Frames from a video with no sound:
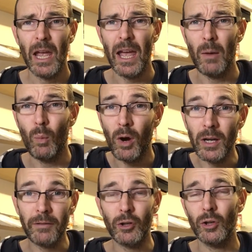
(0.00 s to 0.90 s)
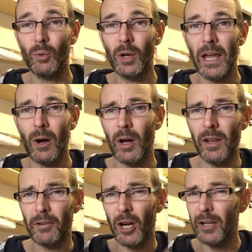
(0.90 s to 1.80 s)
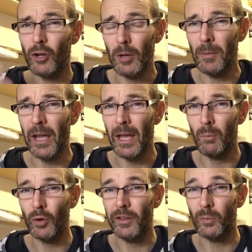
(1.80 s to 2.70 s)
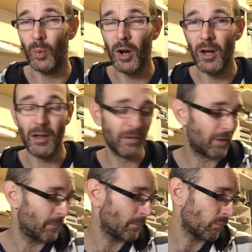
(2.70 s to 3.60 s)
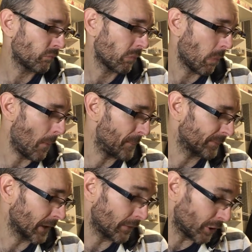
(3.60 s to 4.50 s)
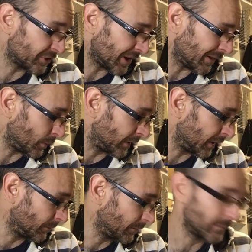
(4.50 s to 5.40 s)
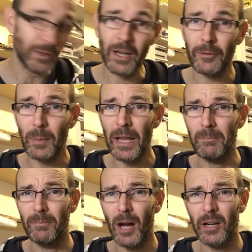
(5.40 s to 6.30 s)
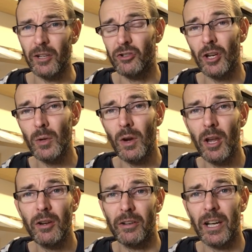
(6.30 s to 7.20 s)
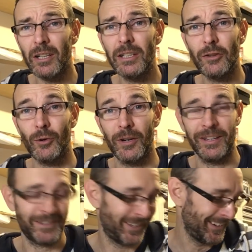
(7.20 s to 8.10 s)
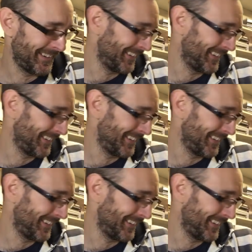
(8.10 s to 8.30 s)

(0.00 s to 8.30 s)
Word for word: And while I've got it all out and I've kind of got in my head what it's worth, I thought I'd share it with you. So that's the plan. I'm going to show you a load of cuddly toys.